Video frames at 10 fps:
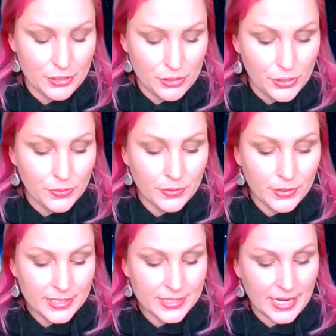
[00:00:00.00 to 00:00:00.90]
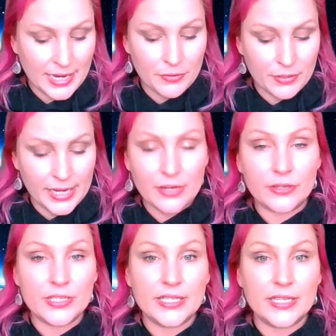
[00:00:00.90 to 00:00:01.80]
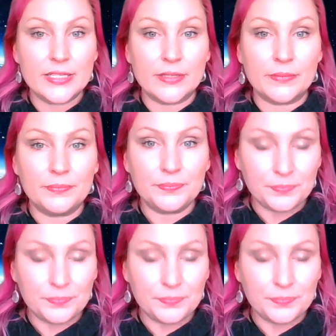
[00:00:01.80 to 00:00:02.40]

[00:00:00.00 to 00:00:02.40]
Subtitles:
new sacred ecosystem.